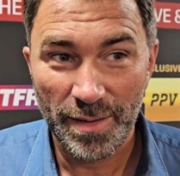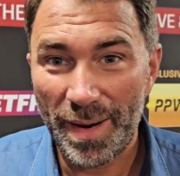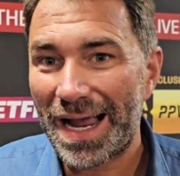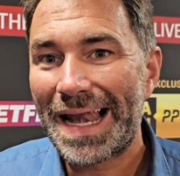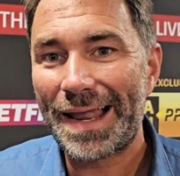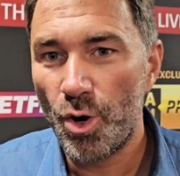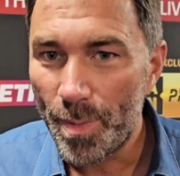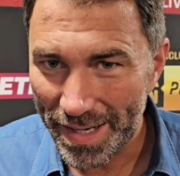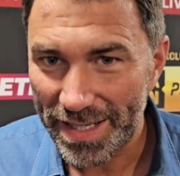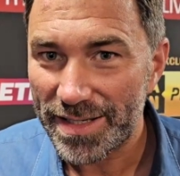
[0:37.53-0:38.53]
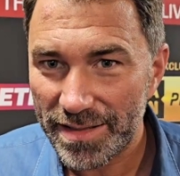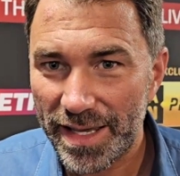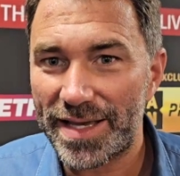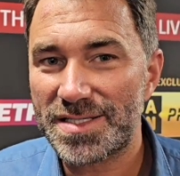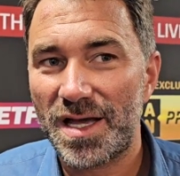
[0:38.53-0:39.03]
But globally,
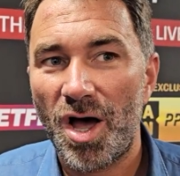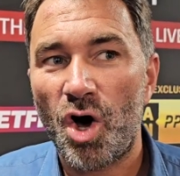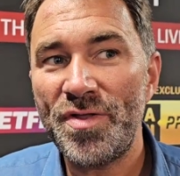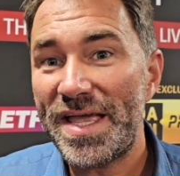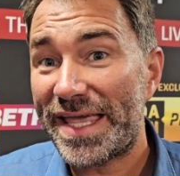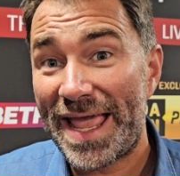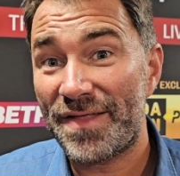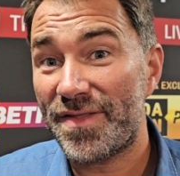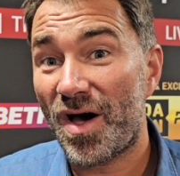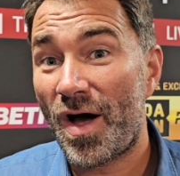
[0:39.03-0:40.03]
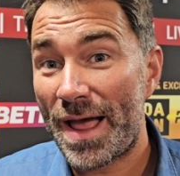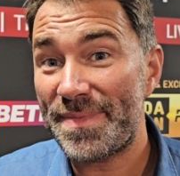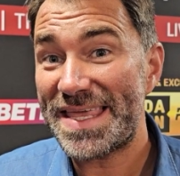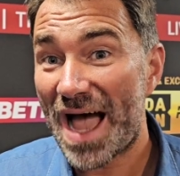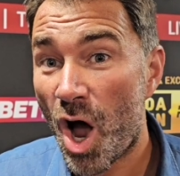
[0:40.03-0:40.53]
yes. On the account that I
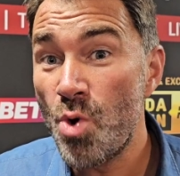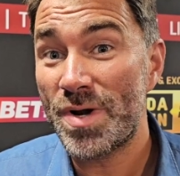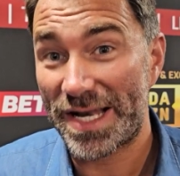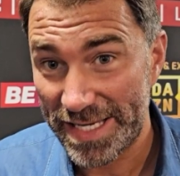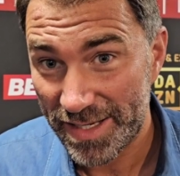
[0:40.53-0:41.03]
am the only